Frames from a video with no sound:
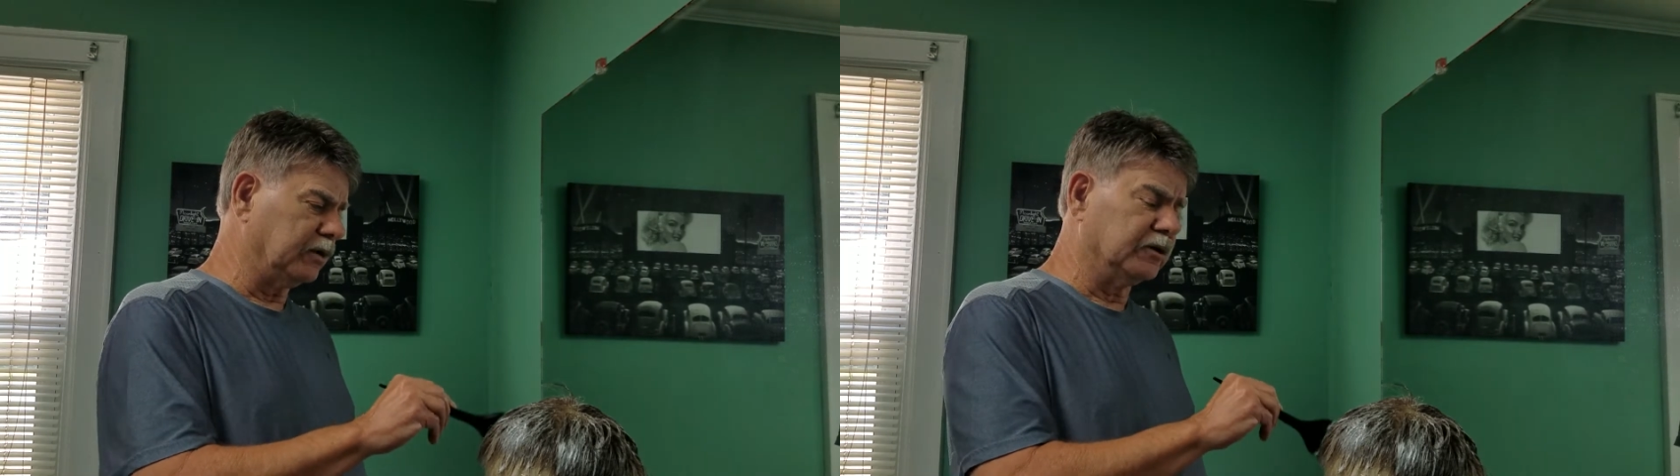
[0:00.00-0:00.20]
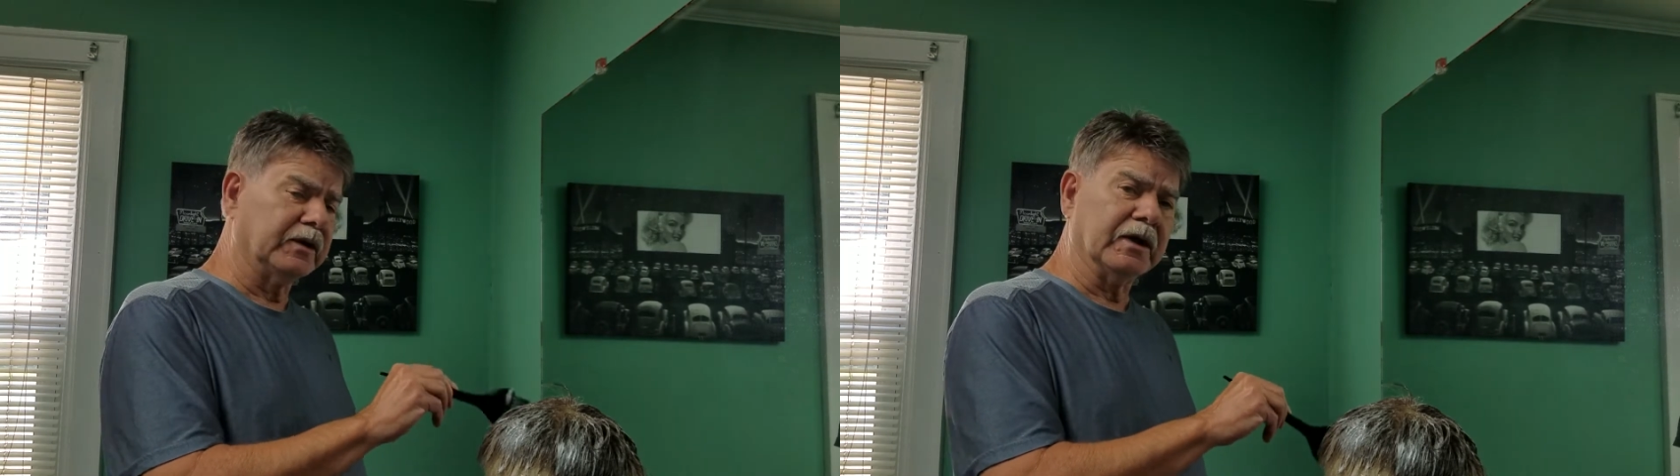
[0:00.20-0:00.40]

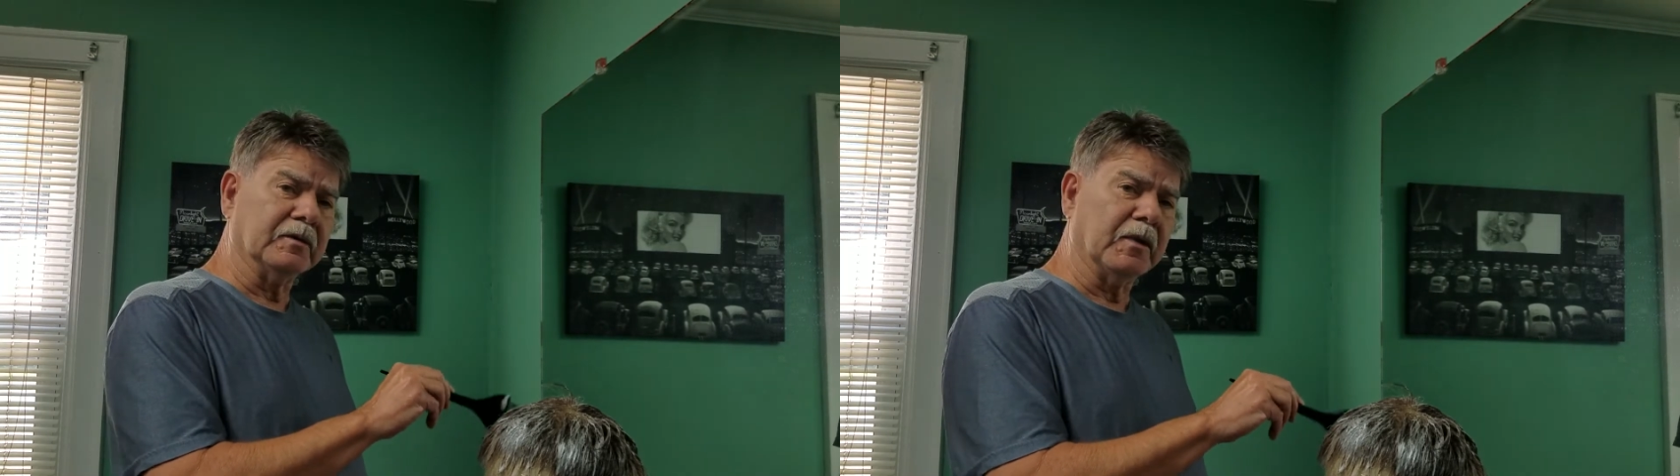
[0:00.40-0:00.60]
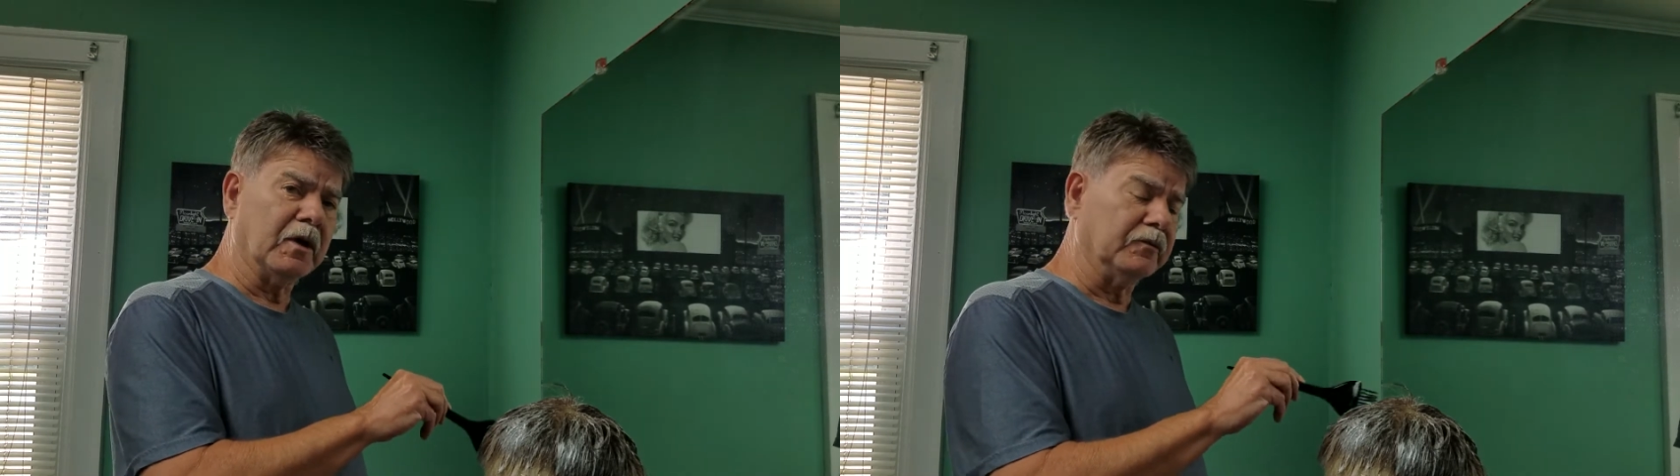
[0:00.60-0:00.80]
take them
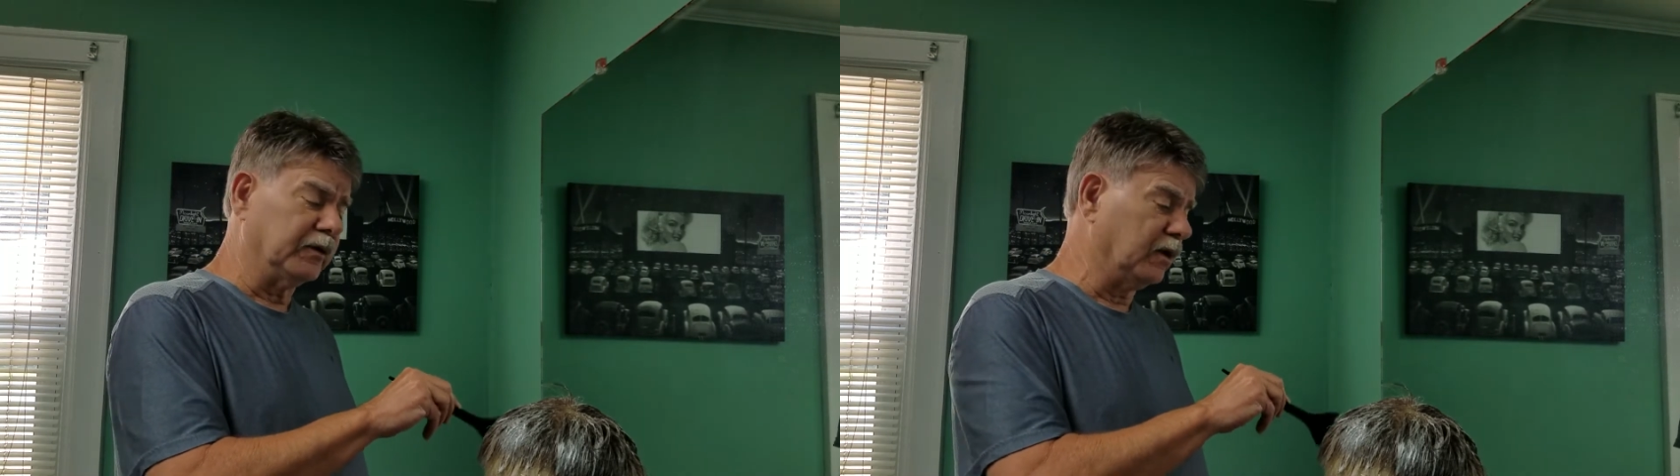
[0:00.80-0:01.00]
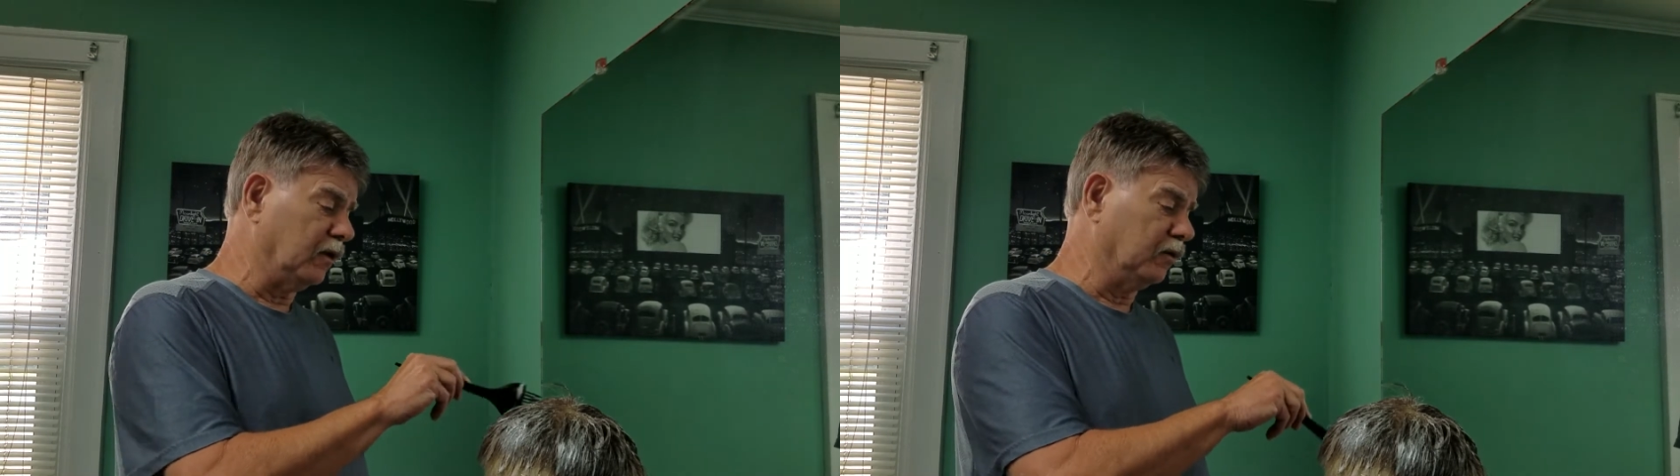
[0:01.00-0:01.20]
off at
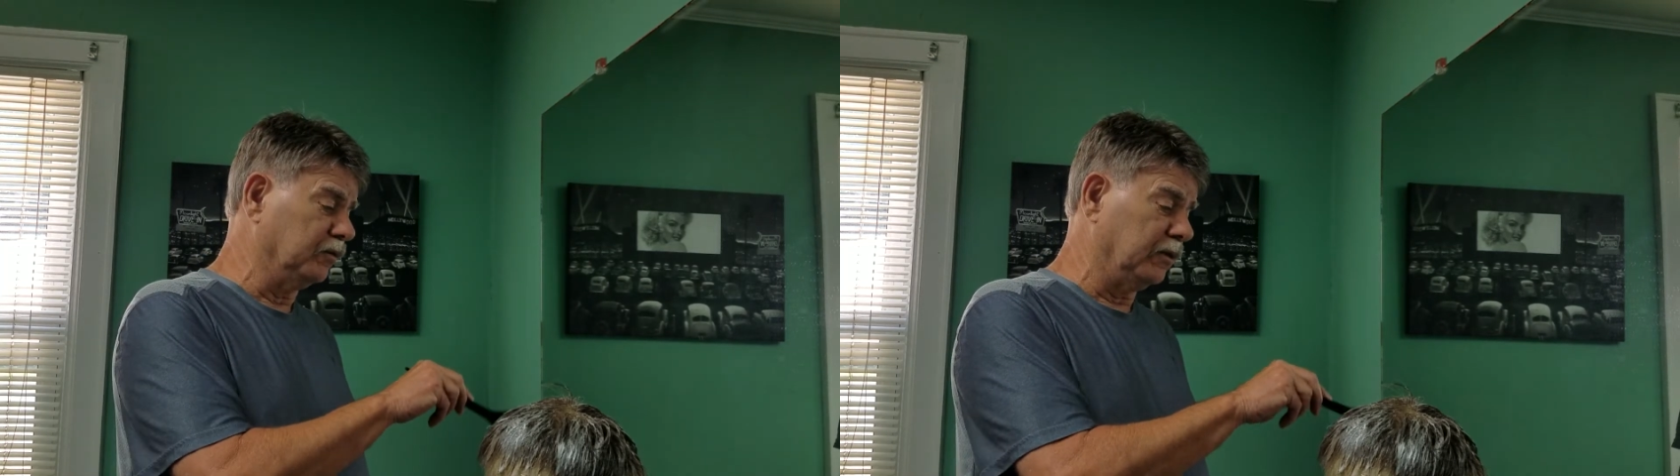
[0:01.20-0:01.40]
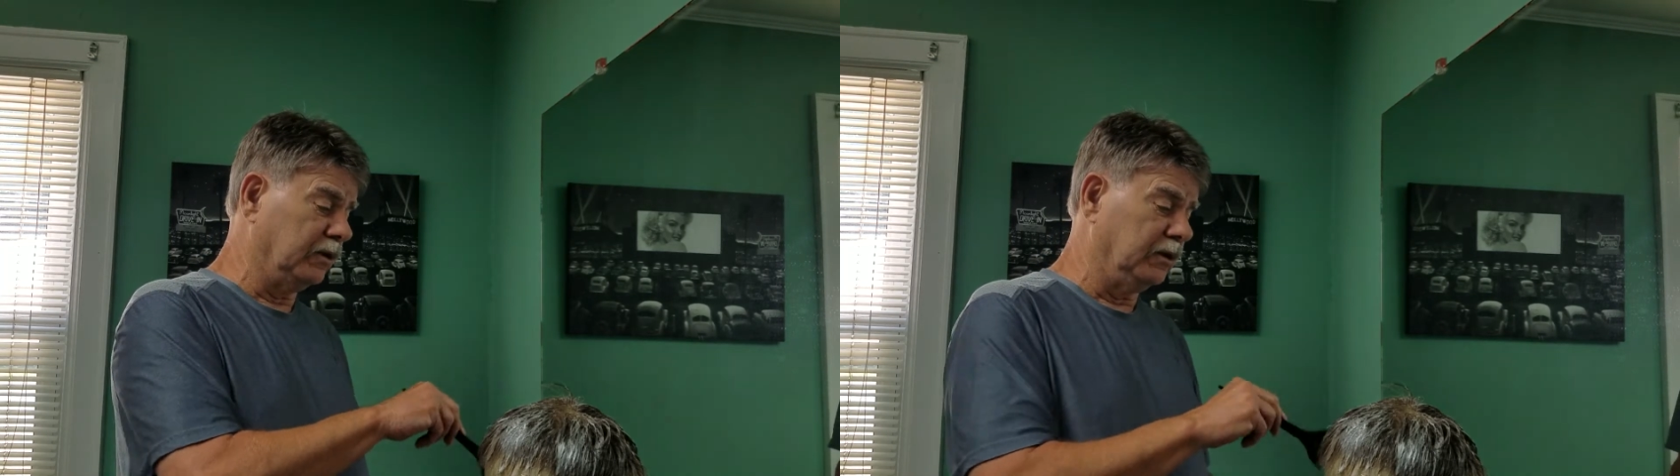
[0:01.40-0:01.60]
home,